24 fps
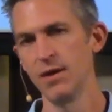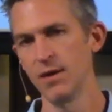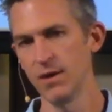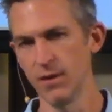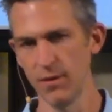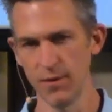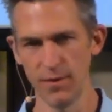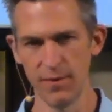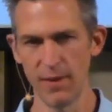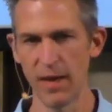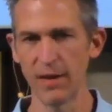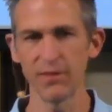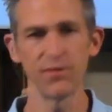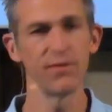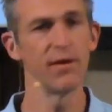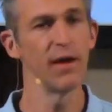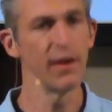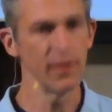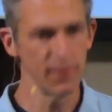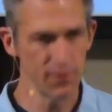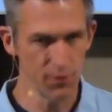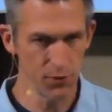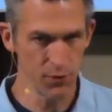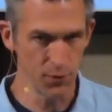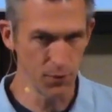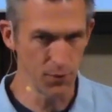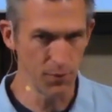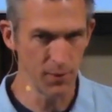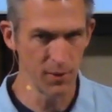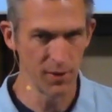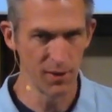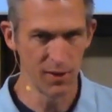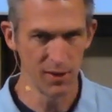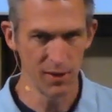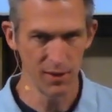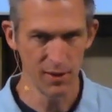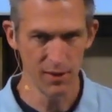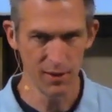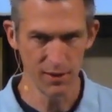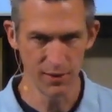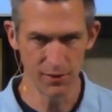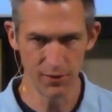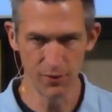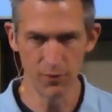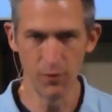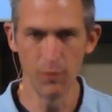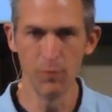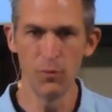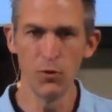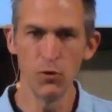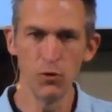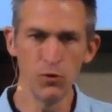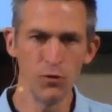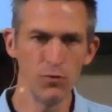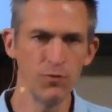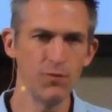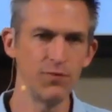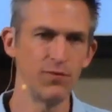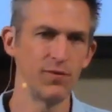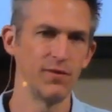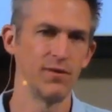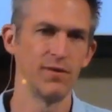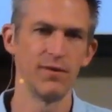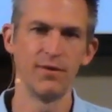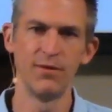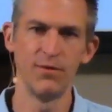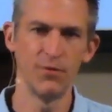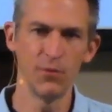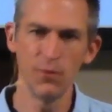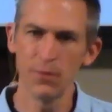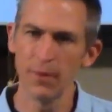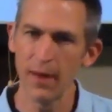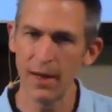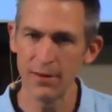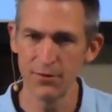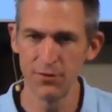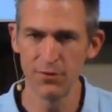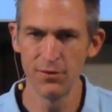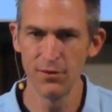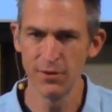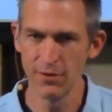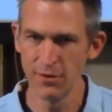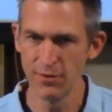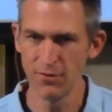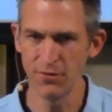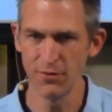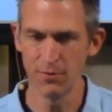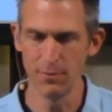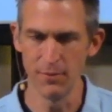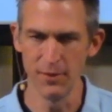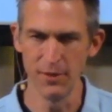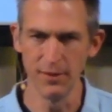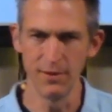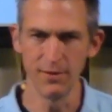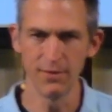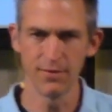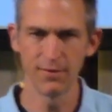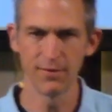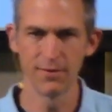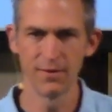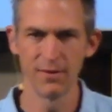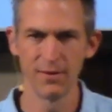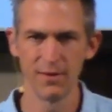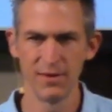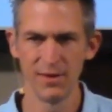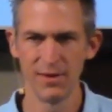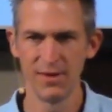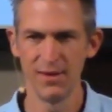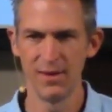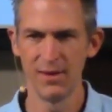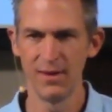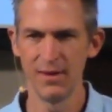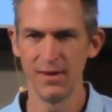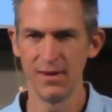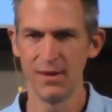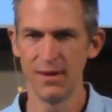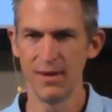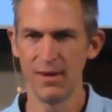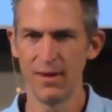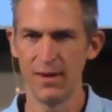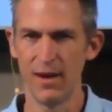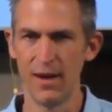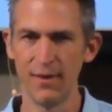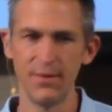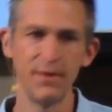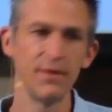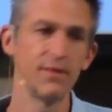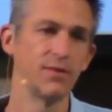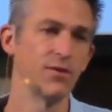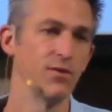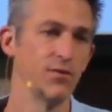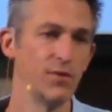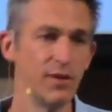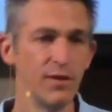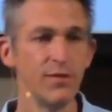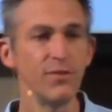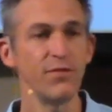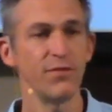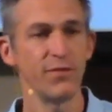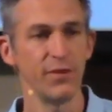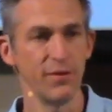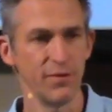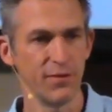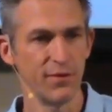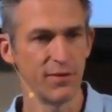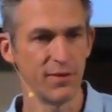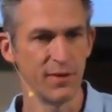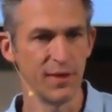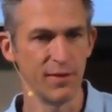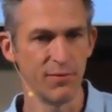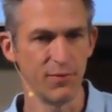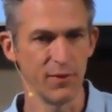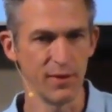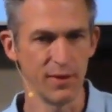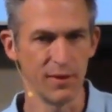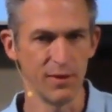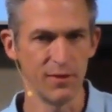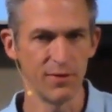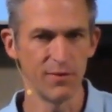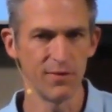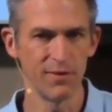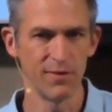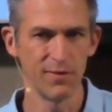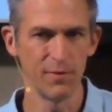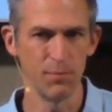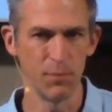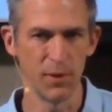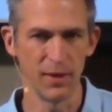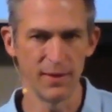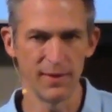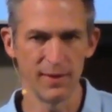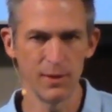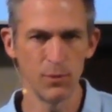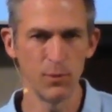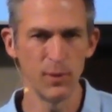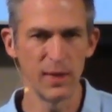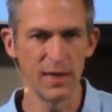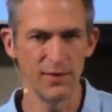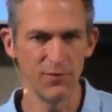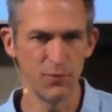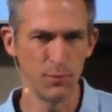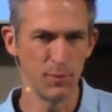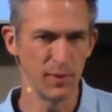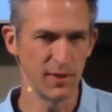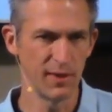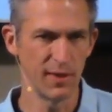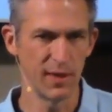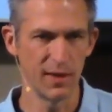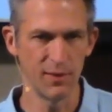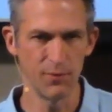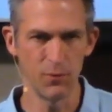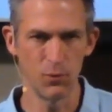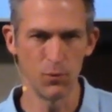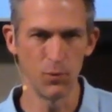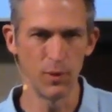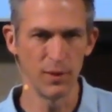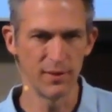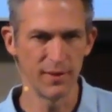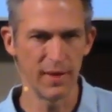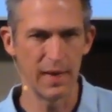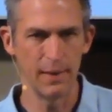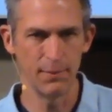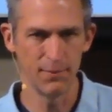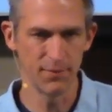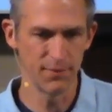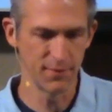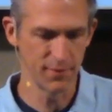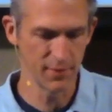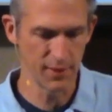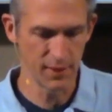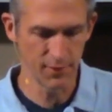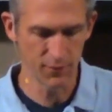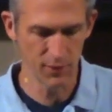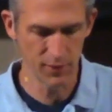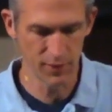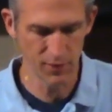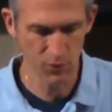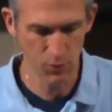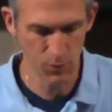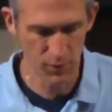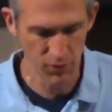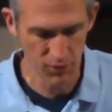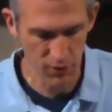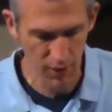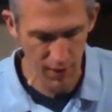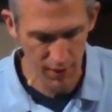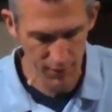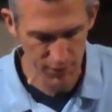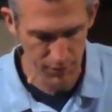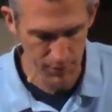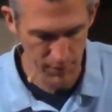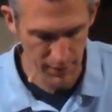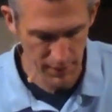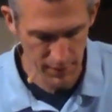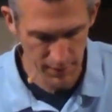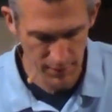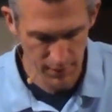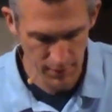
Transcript: That's not you. You're removed two thousand years from this. I think there is still significance, but I think we have to be careful what types of significance we draw from it.